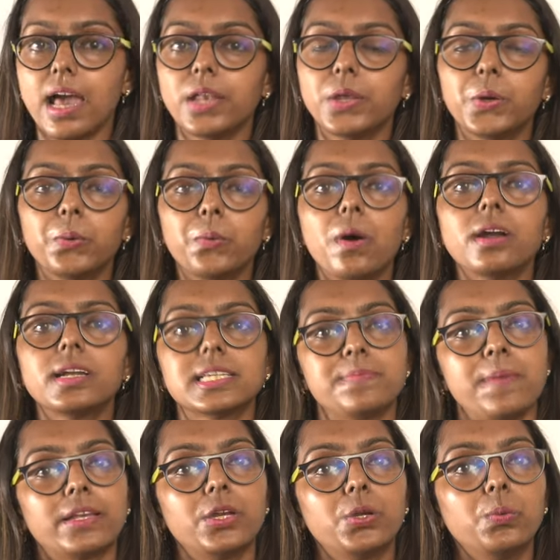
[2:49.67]
and you are
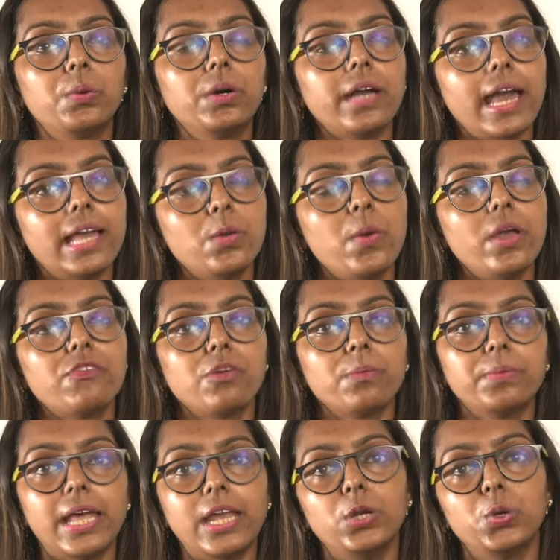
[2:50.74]
expected to work anywhere
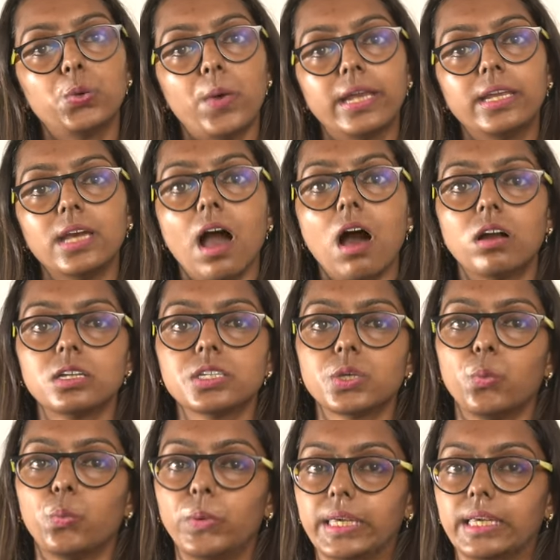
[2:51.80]
from 10 to 20 hours
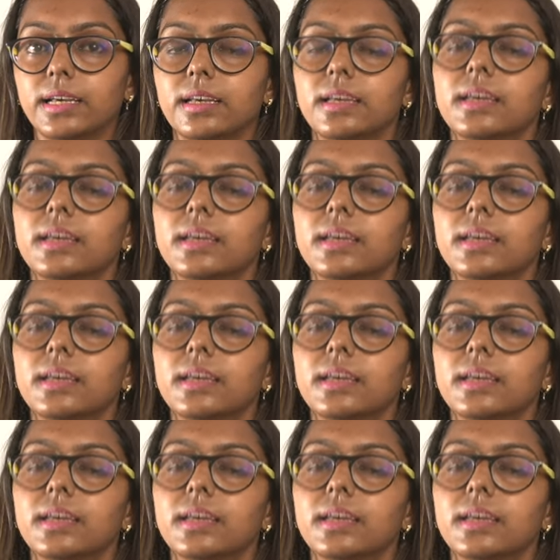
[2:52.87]
a week.